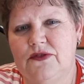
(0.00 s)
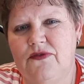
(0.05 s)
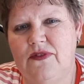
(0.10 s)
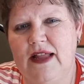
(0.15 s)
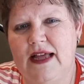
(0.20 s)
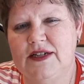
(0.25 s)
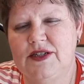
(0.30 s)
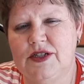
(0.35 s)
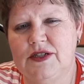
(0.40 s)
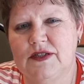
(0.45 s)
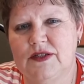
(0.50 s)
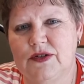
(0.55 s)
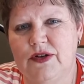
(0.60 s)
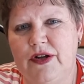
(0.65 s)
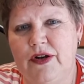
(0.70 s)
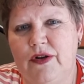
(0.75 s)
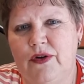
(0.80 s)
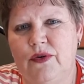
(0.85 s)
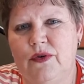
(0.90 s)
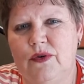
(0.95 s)
flashing. So I
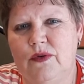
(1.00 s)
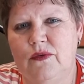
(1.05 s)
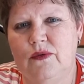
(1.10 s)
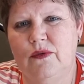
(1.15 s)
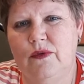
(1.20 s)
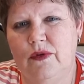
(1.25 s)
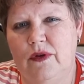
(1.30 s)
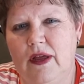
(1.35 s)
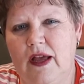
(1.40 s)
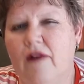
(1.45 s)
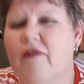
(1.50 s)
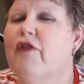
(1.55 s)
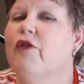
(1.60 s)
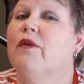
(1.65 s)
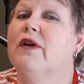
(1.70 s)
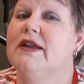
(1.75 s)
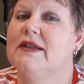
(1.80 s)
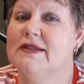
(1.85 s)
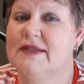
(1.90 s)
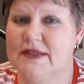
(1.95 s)
know
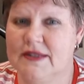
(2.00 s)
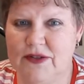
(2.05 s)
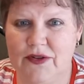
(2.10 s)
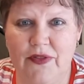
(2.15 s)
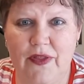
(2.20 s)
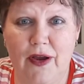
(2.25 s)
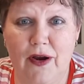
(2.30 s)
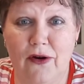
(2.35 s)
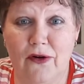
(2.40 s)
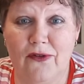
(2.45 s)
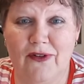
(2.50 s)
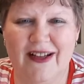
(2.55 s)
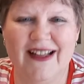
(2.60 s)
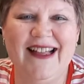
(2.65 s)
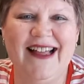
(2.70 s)
everyone is still there.